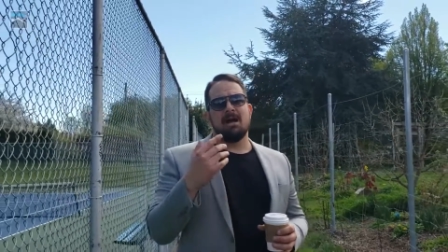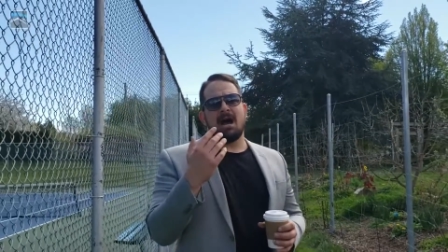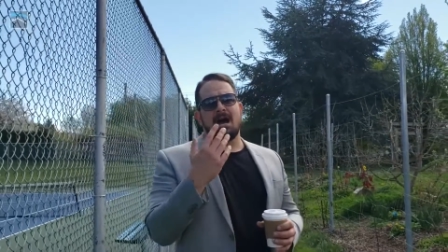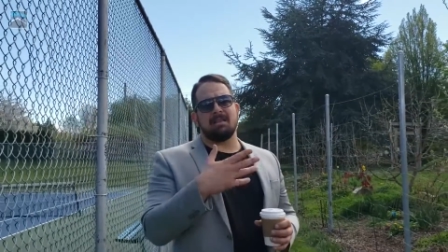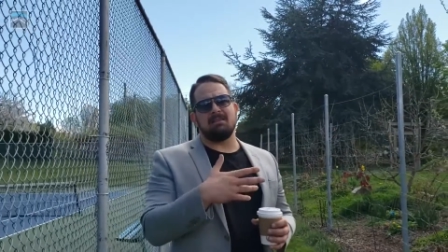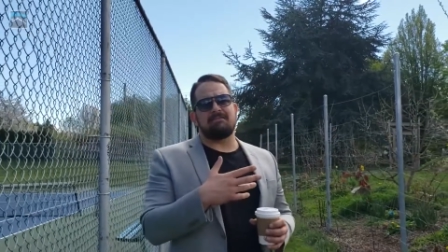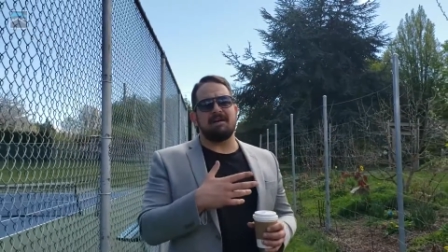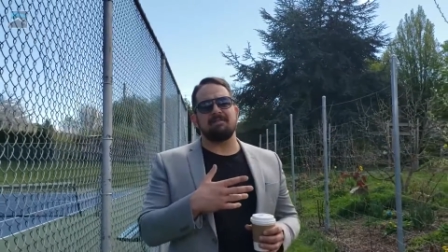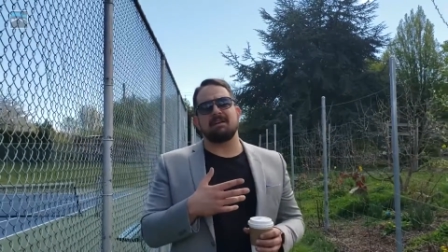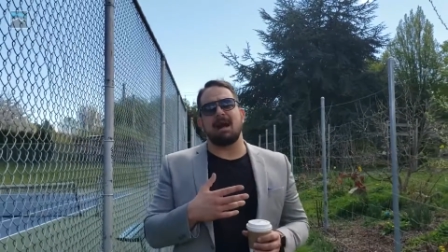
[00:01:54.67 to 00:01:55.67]

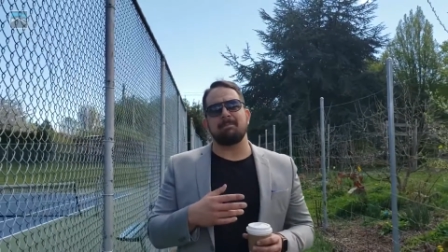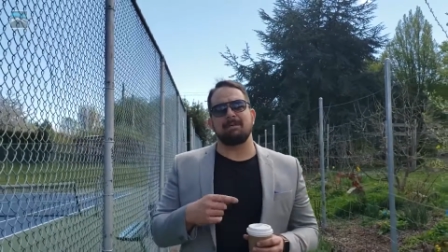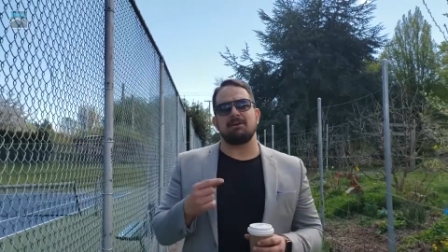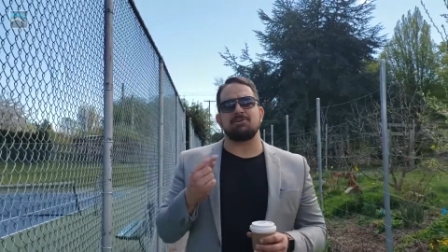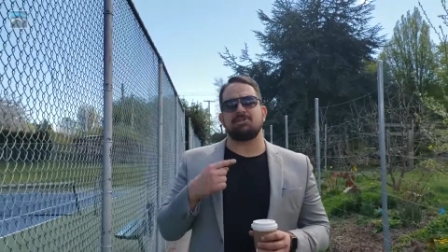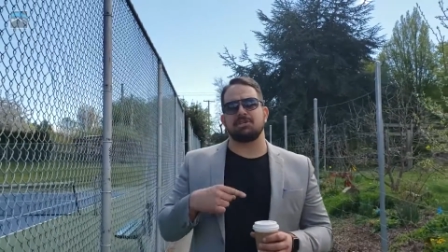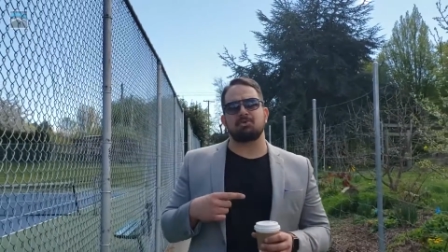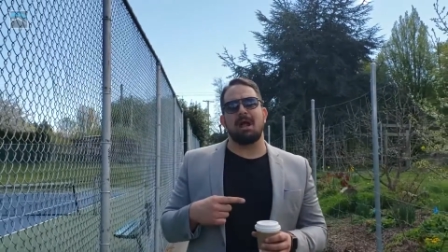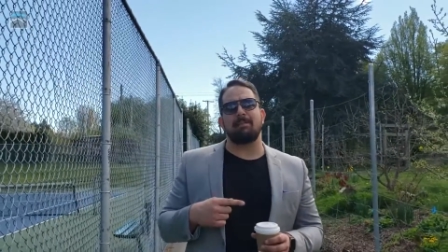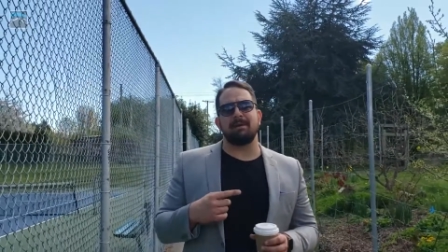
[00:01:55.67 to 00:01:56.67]
Lefebvre and Company are just
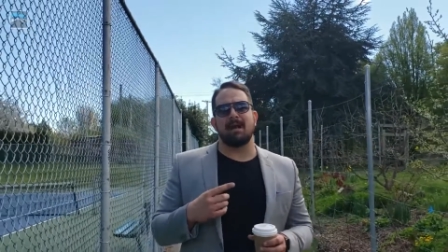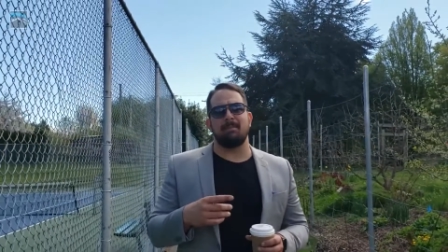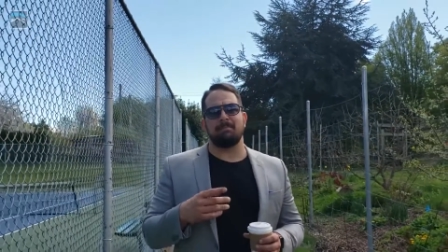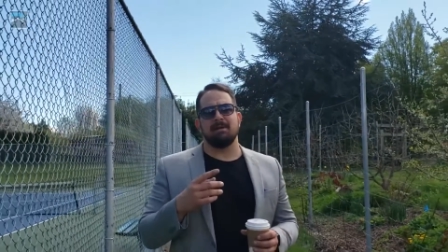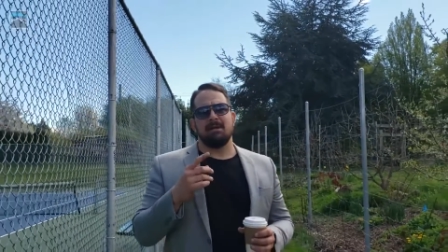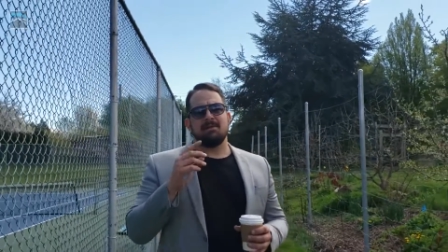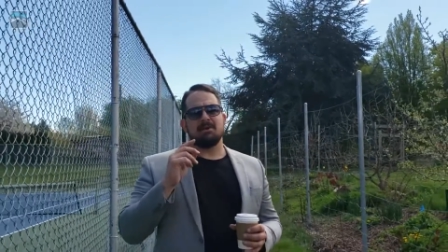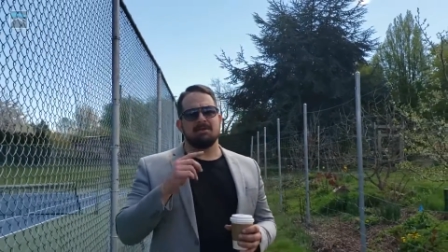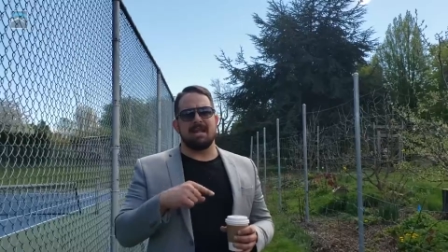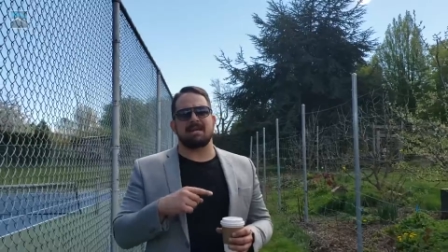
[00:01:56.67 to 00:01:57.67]
wrapping up
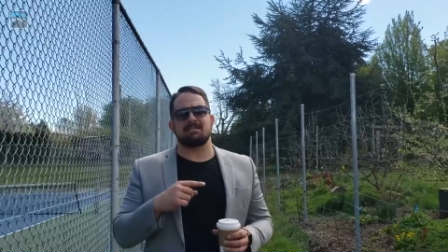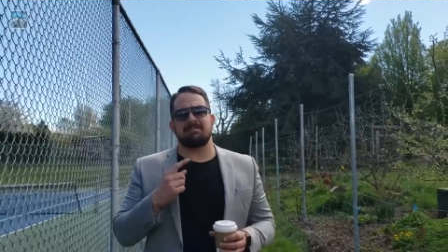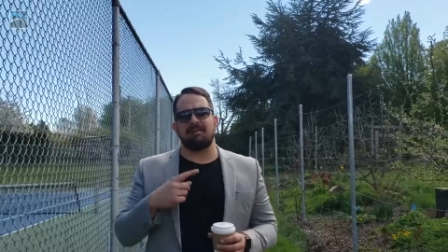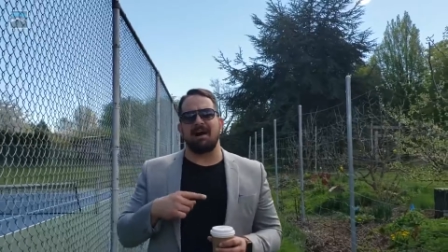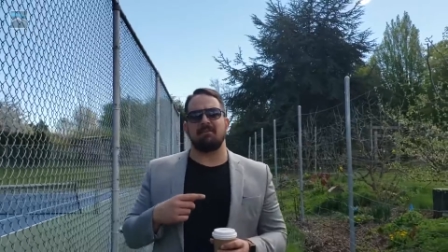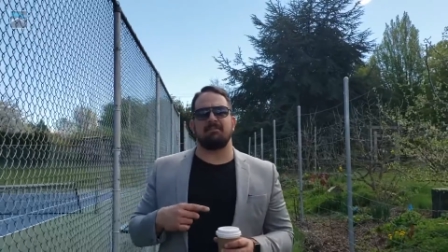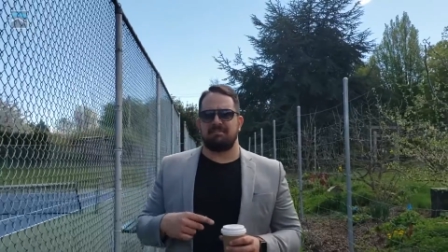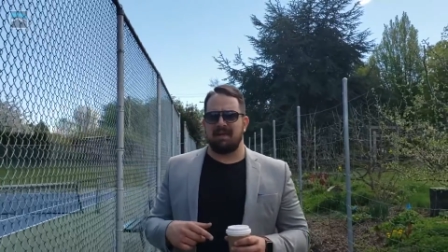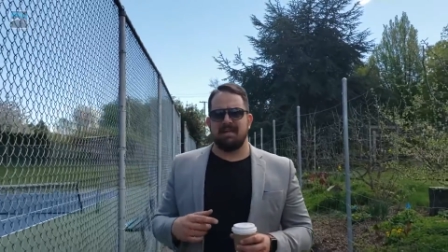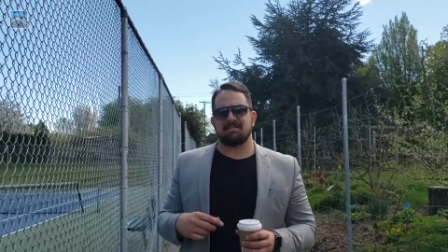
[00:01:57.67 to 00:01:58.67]
their next final
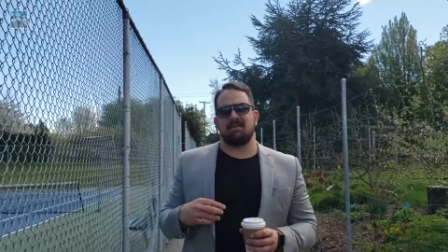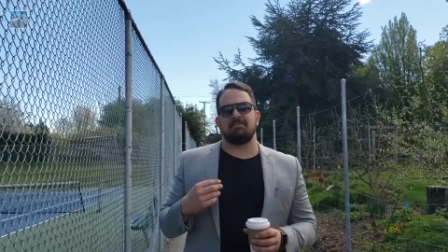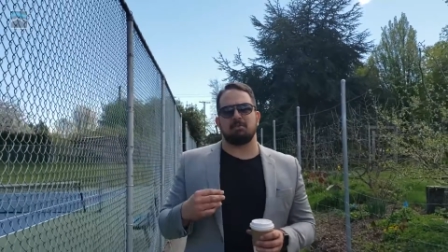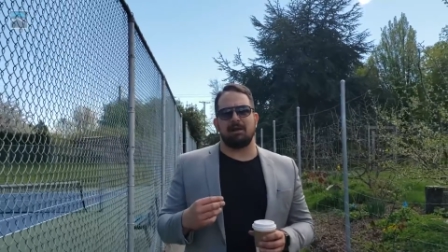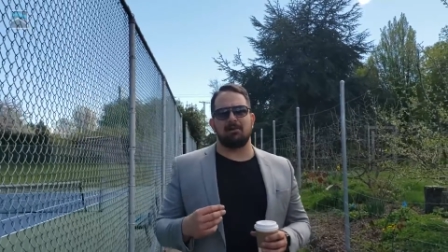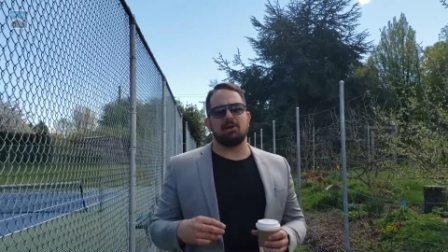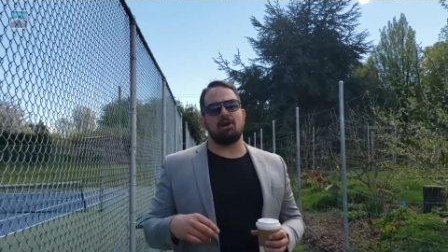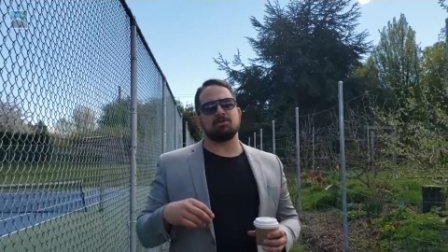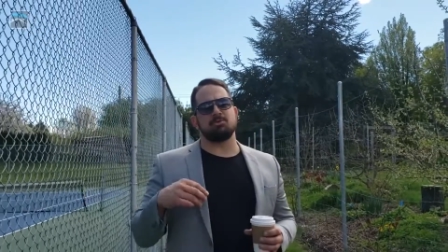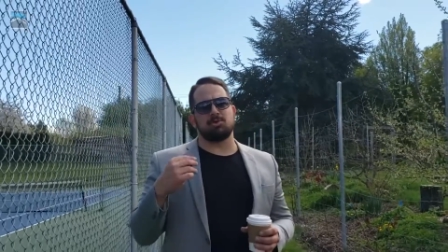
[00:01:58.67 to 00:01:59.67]
phase of the Rail
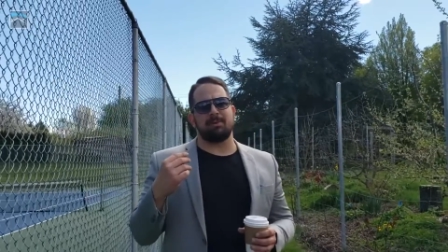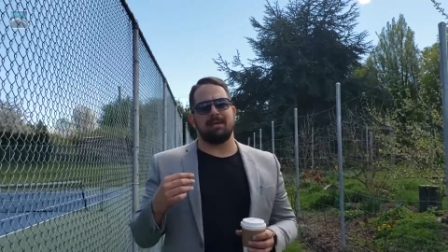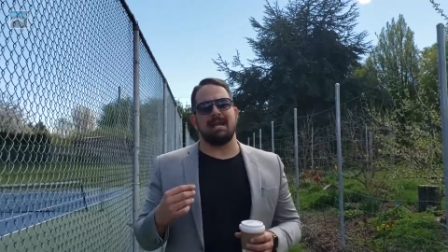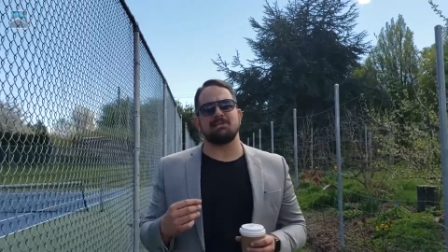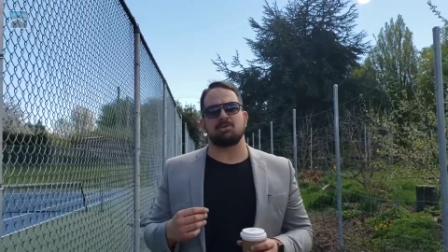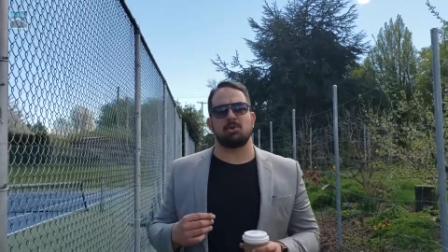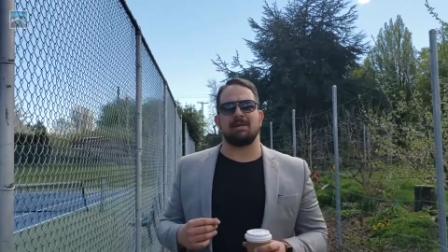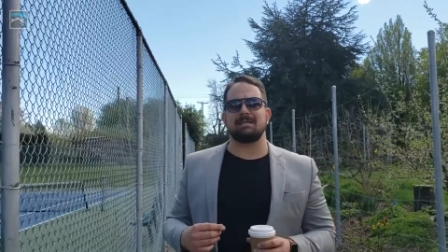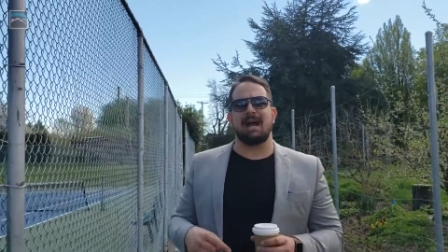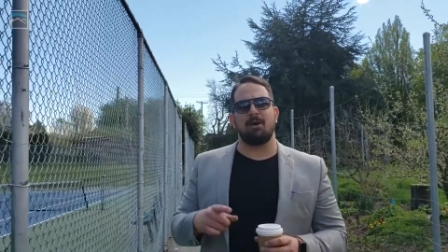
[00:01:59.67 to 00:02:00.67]
Yards, which will be an 8-story
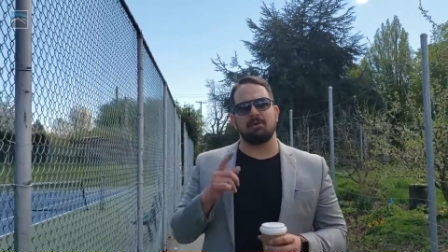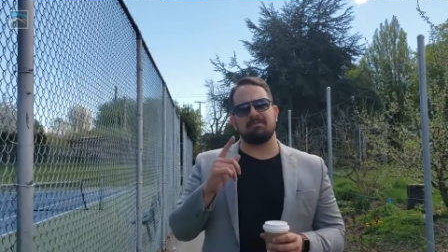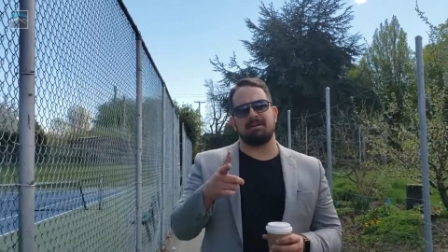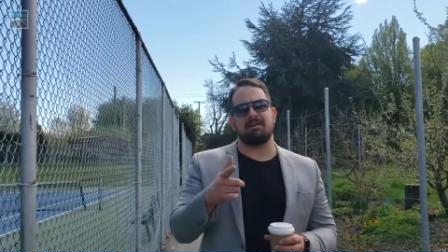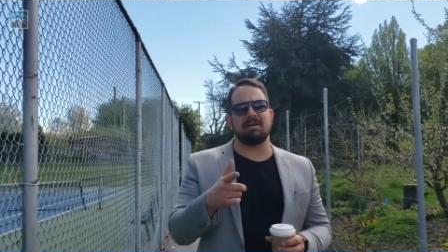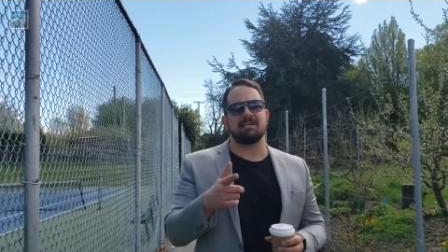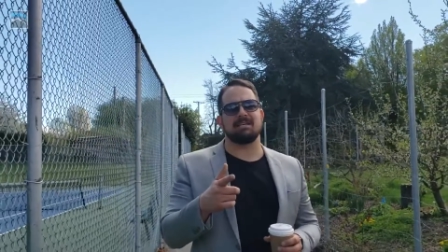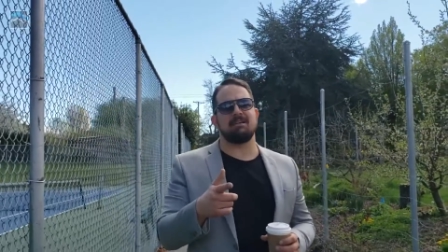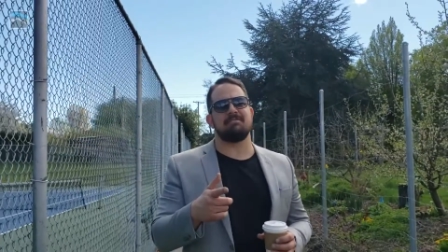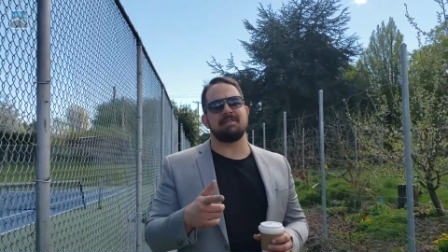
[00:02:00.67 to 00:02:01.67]
tower. Very
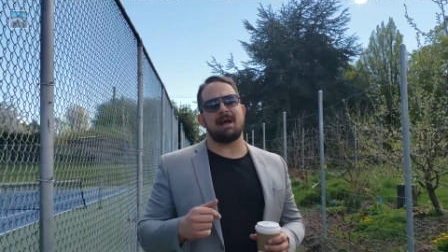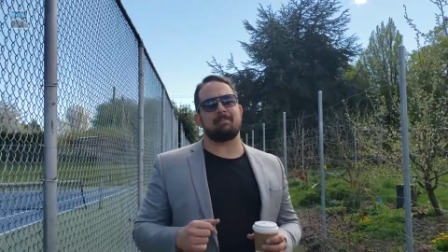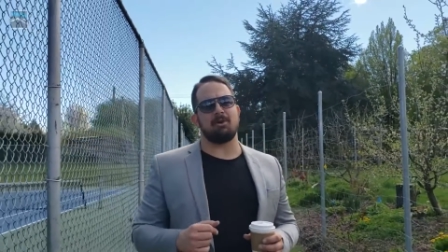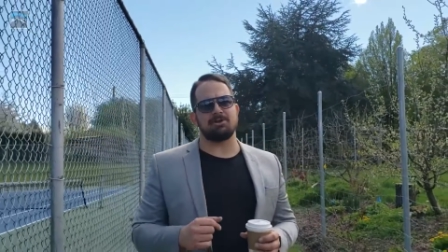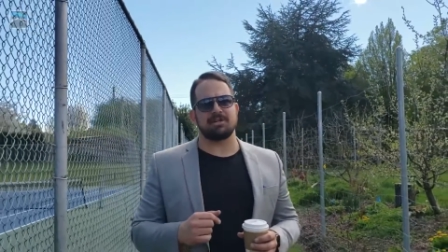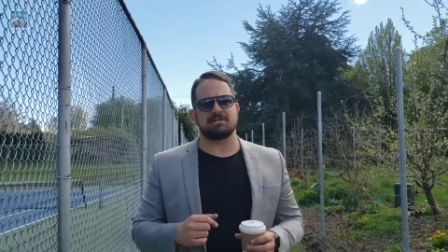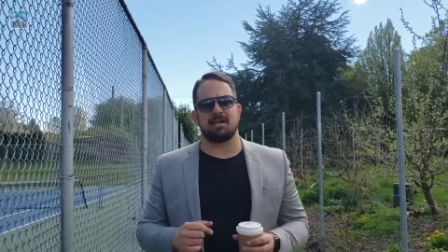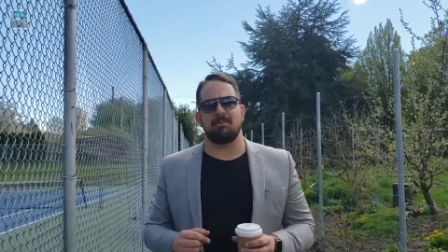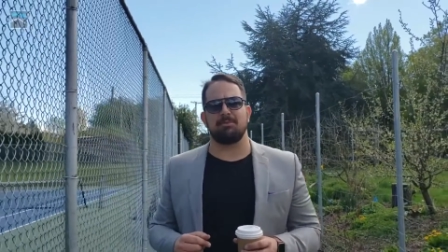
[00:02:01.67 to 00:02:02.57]
excited for that project to come